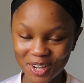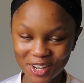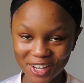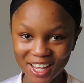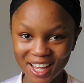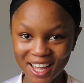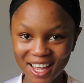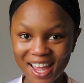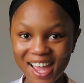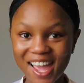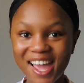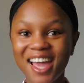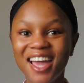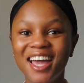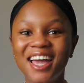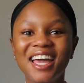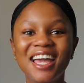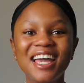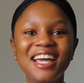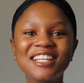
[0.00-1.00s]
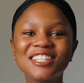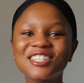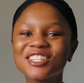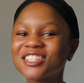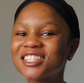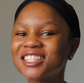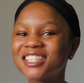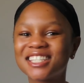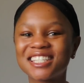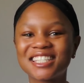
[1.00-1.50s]
okay, it
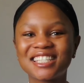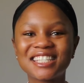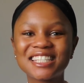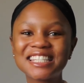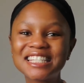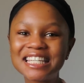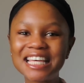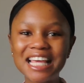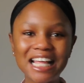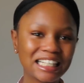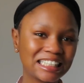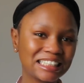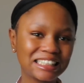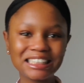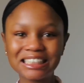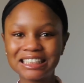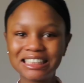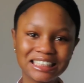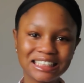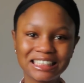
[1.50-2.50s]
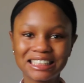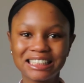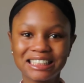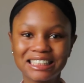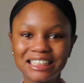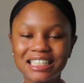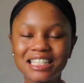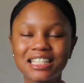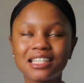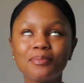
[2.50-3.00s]
just,
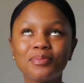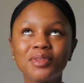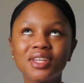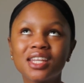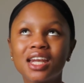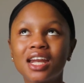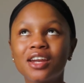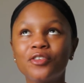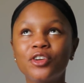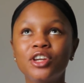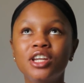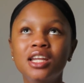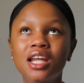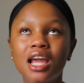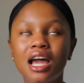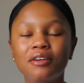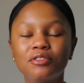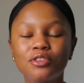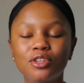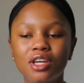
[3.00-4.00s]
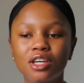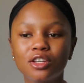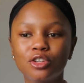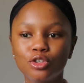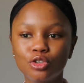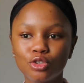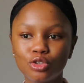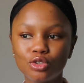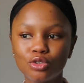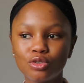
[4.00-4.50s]
it's something that I really have to get
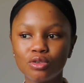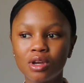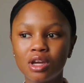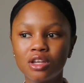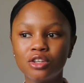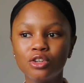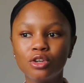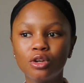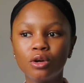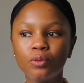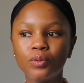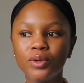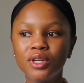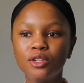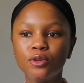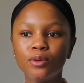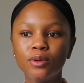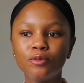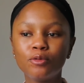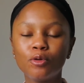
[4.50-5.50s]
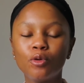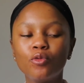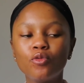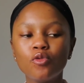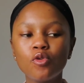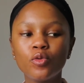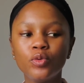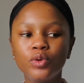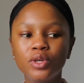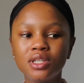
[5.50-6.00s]
used to. And you know, we do it for
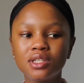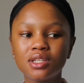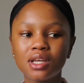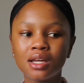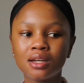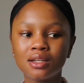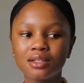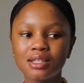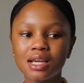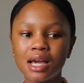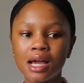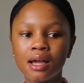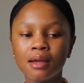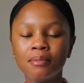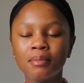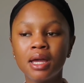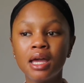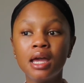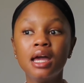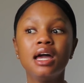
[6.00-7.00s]
4 weeks at a time